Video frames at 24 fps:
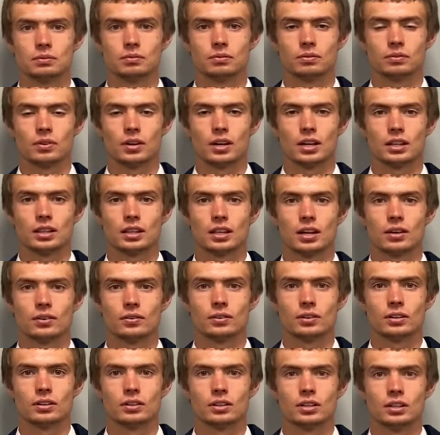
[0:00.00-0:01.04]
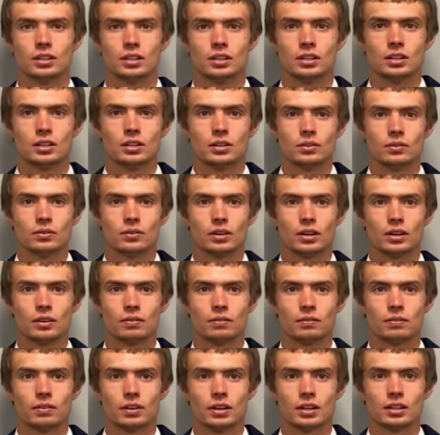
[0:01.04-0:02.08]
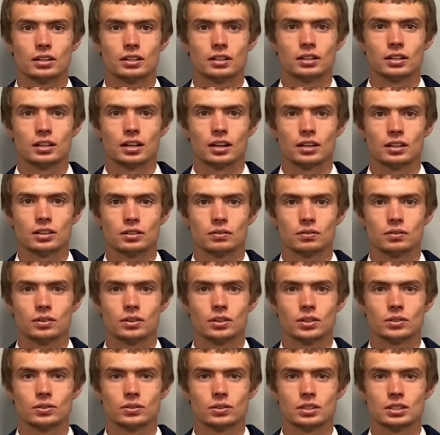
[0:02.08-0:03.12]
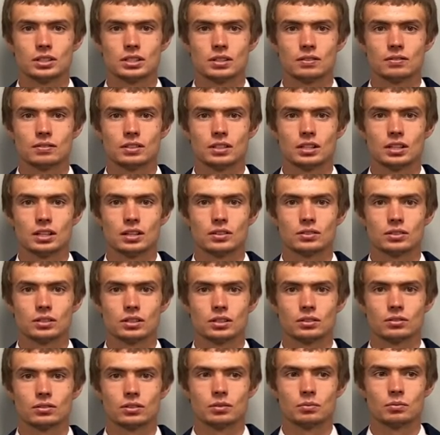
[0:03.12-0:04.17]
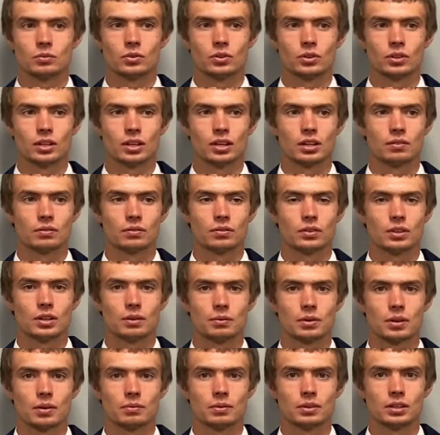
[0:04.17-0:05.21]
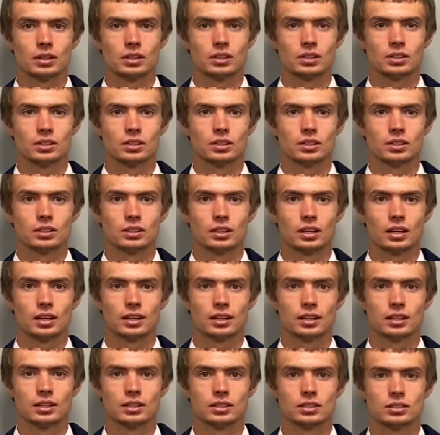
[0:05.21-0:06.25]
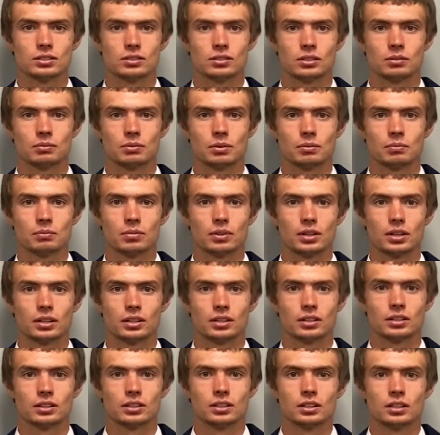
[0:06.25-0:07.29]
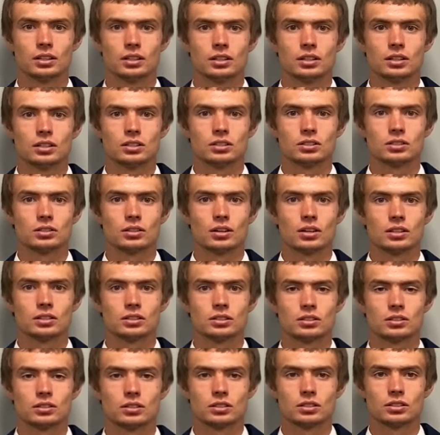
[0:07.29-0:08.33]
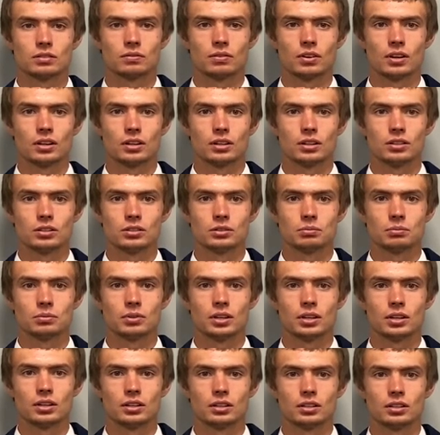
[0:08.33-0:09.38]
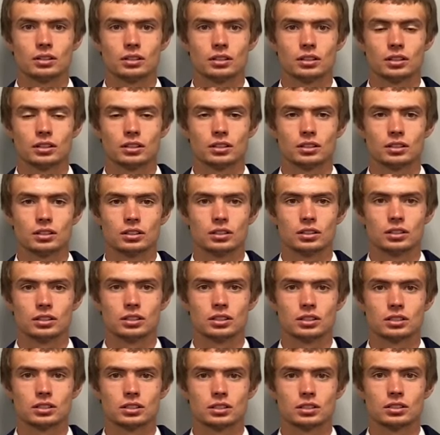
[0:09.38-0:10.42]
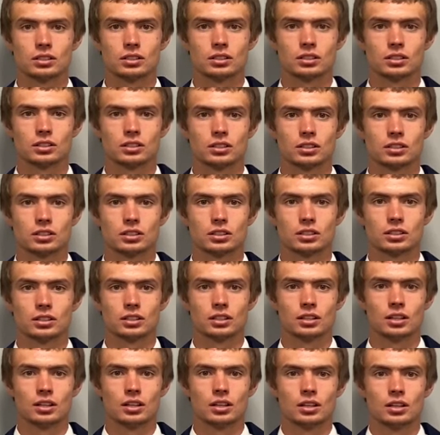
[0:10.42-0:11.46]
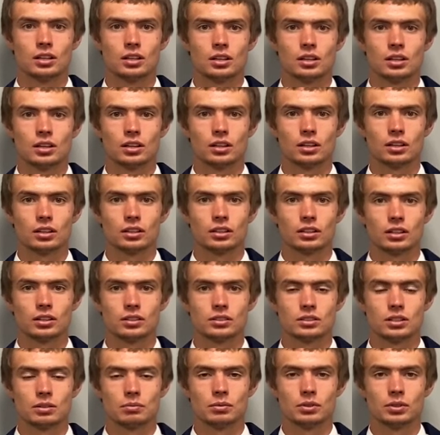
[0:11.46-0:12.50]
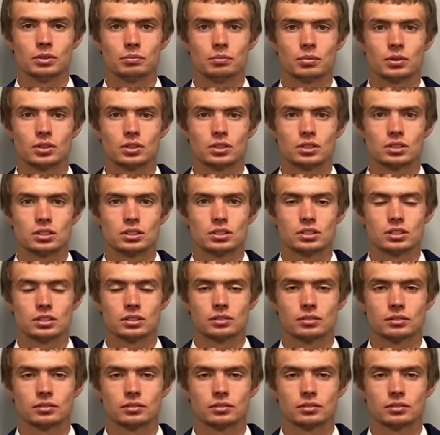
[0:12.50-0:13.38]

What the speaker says: find that one. When I found out in the fall of 2017 I was going to rent more land for the upcoming year, I needed a soybean planter. So I searched and found a used planter in good condition on an auction, and luckily I was able to purchase